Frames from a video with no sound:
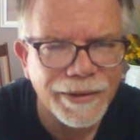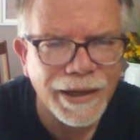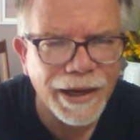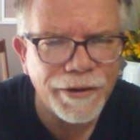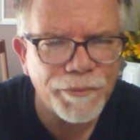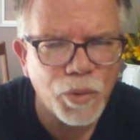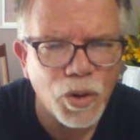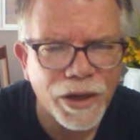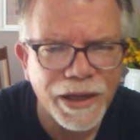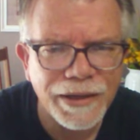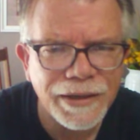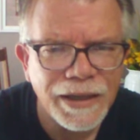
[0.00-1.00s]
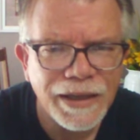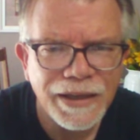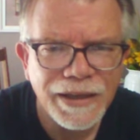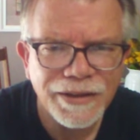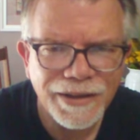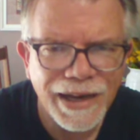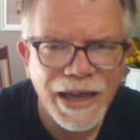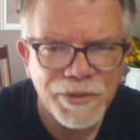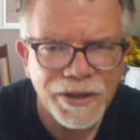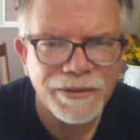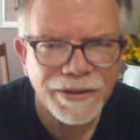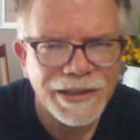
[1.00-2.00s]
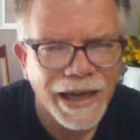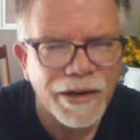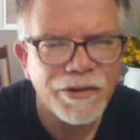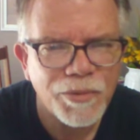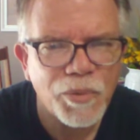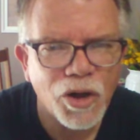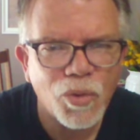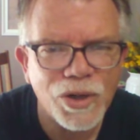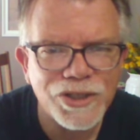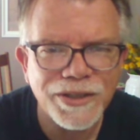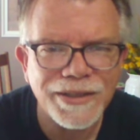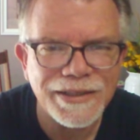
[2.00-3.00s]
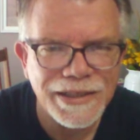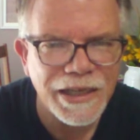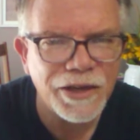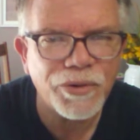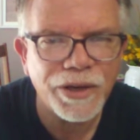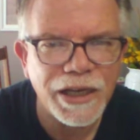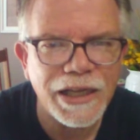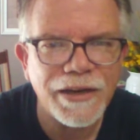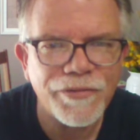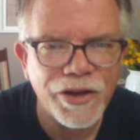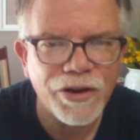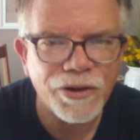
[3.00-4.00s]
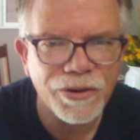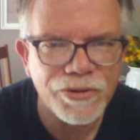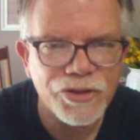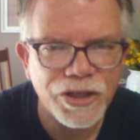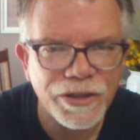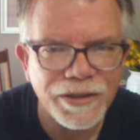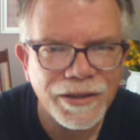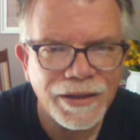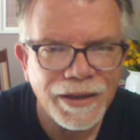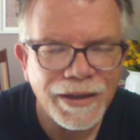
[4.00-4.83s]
kind of book, and the title of the book was The Tyranny of the Urgent.